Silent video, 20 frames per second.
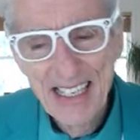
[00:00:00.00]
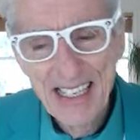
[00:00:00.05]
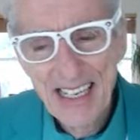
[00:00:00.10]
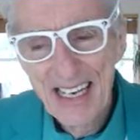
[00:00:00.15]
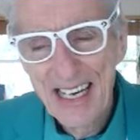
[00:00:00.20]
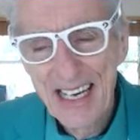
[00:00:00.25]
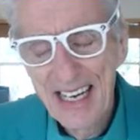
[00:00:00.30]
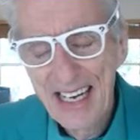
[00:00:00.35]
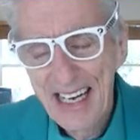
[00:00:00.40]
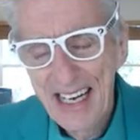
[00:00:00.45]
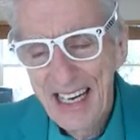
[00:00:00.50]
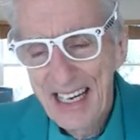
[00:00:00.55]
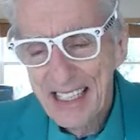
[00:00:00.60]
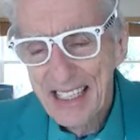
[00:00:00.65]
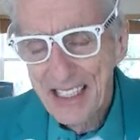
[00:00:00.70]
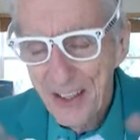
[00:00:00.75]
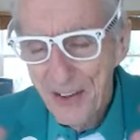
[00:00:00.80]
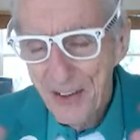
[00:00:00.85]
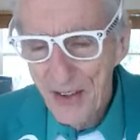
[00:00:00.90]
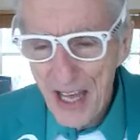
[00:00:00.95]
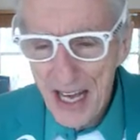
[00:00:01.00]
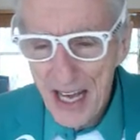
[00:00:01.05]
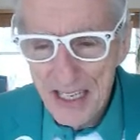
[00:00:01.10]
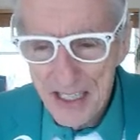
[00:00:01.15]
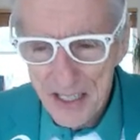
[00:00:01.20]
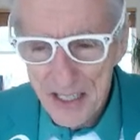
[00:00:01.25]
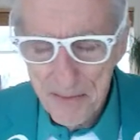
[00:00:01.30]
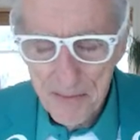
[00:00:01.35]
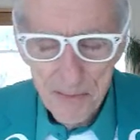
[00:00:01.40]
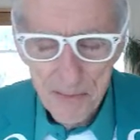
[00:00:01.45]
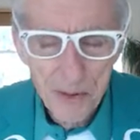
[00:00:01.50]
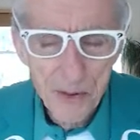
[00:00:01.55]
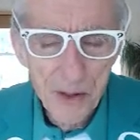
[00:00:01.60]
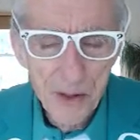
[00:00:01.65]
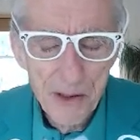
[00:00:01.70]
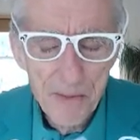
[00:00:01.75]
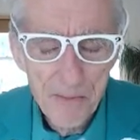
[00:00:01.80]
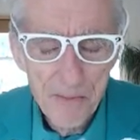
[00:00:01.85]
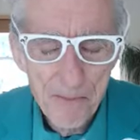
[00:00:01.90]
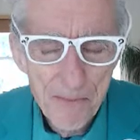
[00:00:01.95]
And so that's important.